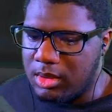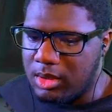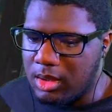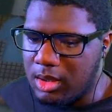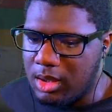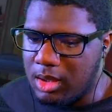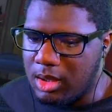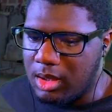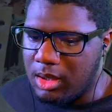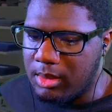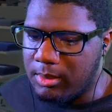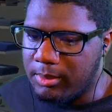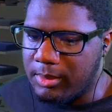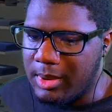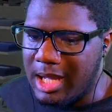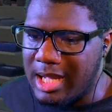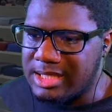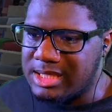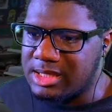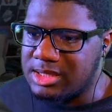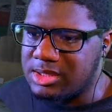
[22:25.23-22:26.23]
um,
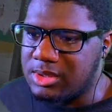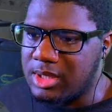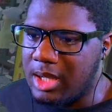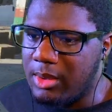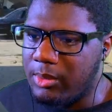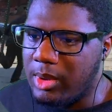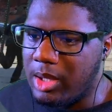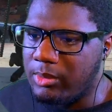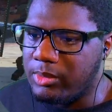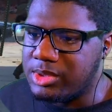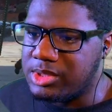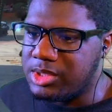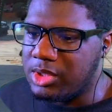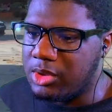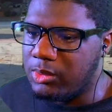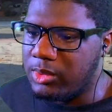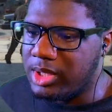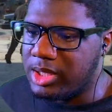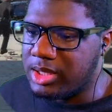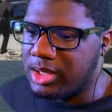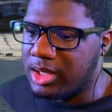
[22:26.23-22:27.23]
I just I, I still
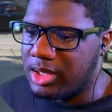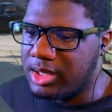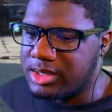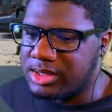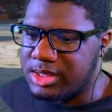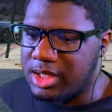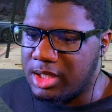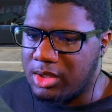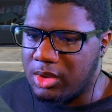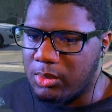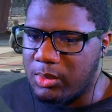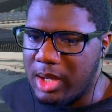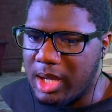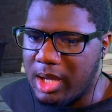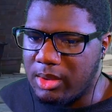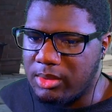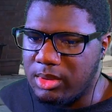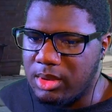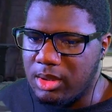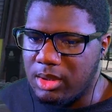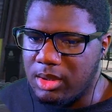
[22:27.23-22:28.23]
want to stick
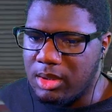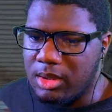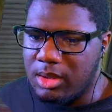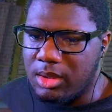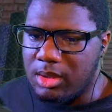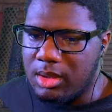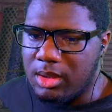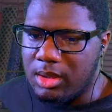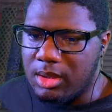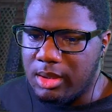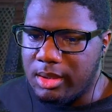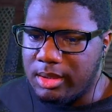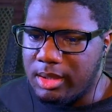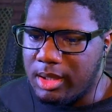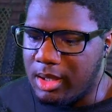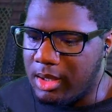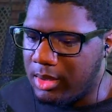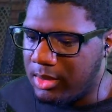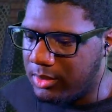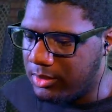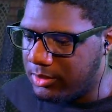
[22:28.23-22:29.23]
around.
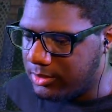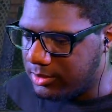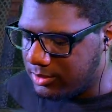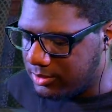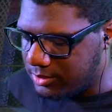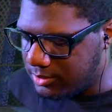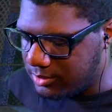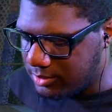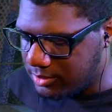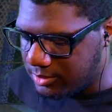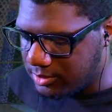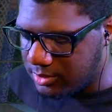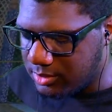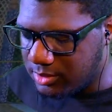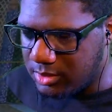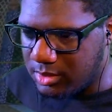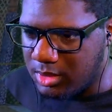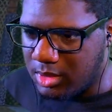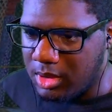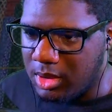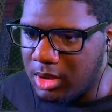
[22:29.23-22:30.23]
no,
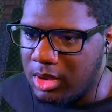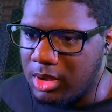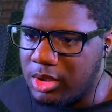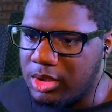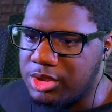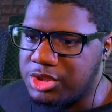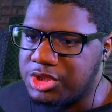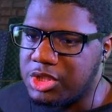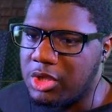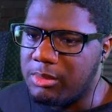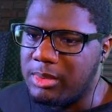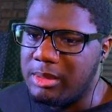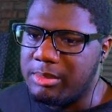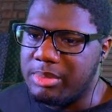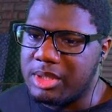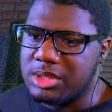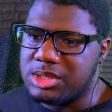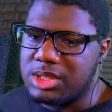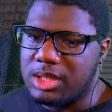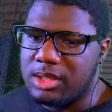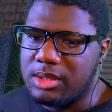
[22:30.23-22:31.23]
show me
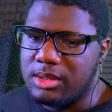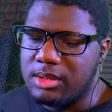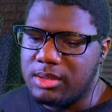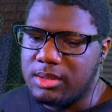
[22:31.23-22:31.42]
busy.